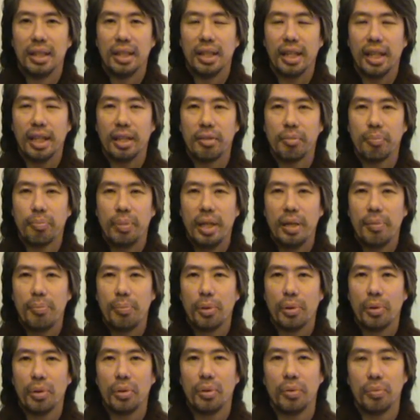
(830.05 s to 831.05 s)
That
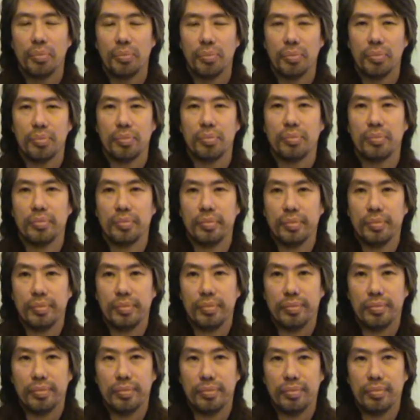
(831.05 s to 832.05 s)
people
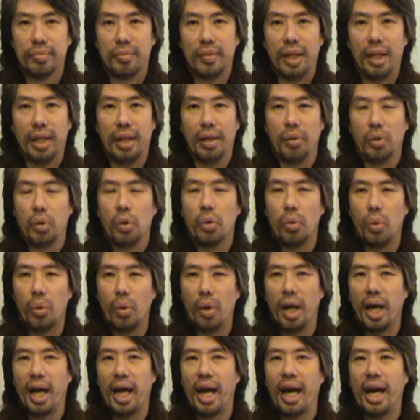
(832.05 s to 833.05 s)
yeah,
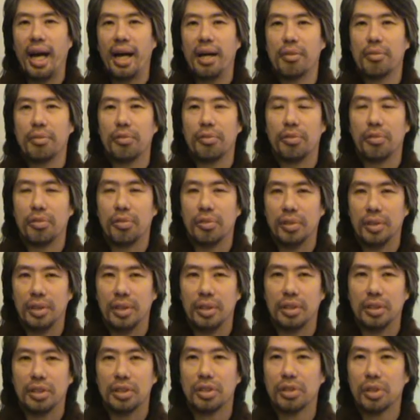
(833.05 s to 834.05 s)
who have
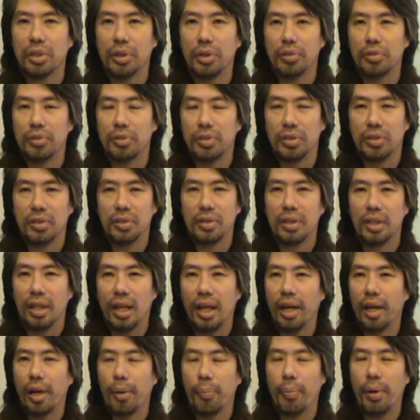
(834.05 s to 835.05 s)
uh, served
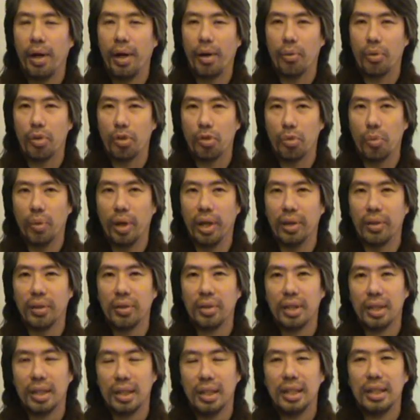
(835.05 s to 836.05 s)
higher powers well,
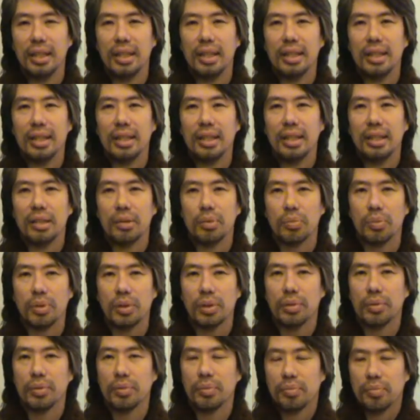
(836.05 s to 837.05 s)

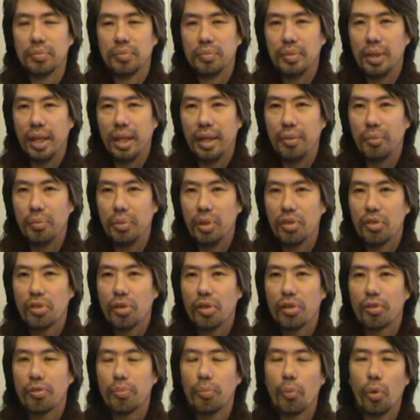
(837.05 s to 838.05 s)
will yeah,
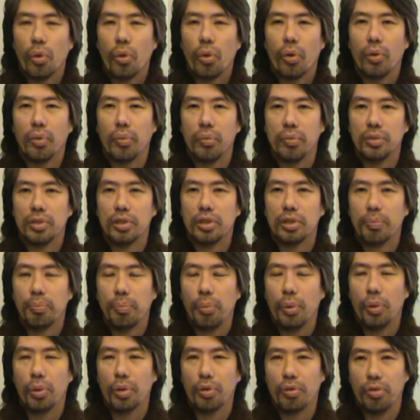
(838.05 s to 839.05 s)
receive more
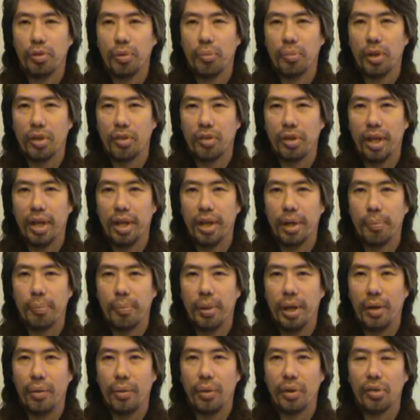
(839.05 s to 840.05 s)
support from those higher
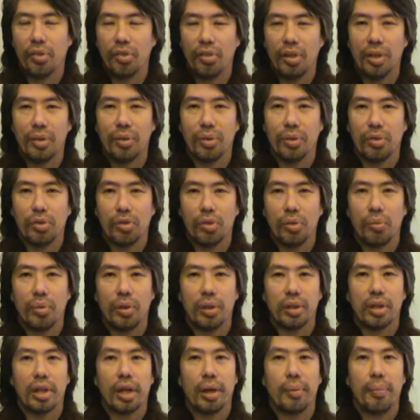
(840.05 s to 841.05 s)
powers and also
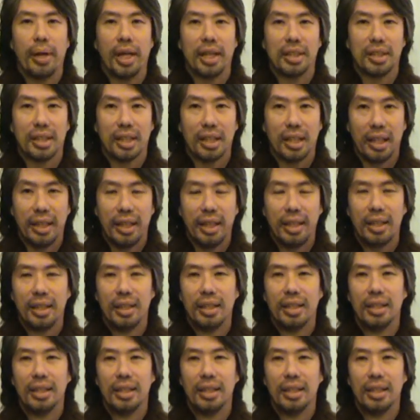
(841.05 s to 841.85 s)
will karmatically